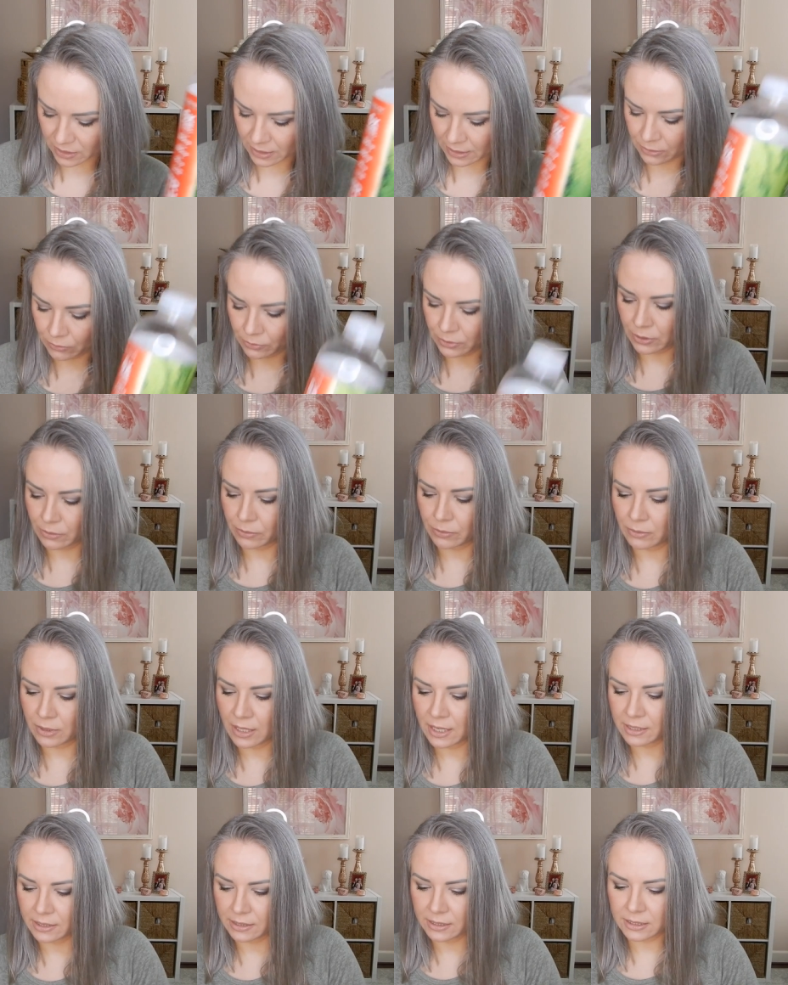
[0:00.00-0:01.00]
I don't know who
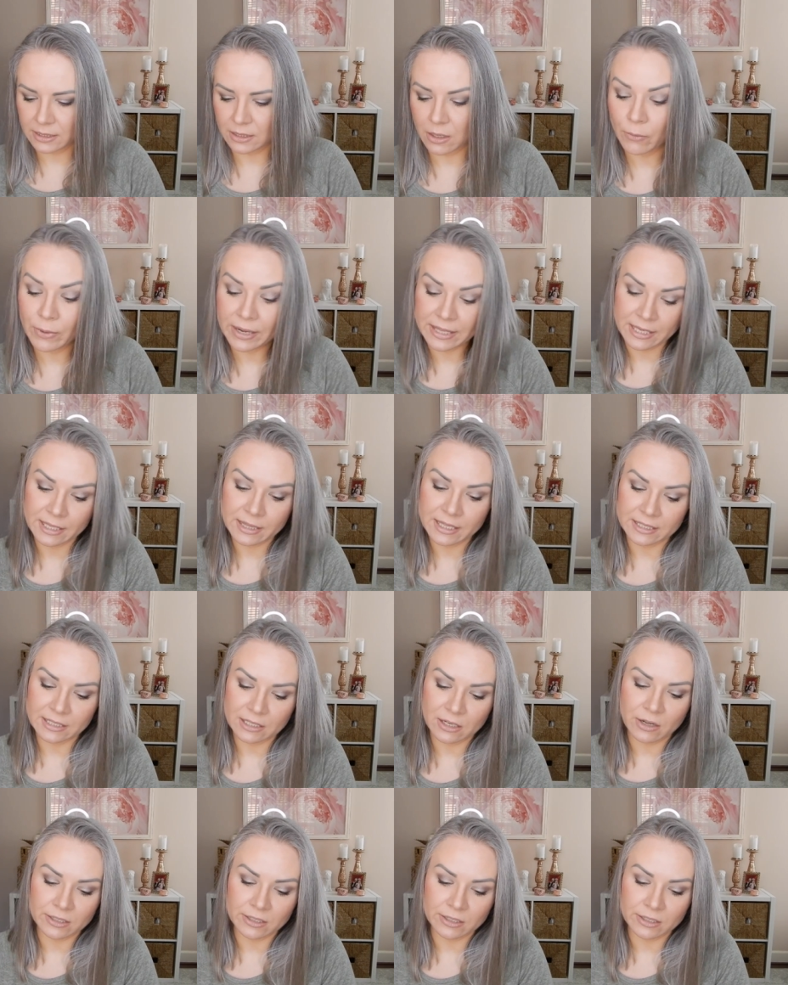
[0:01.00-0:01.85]
that is. Oh, I think that's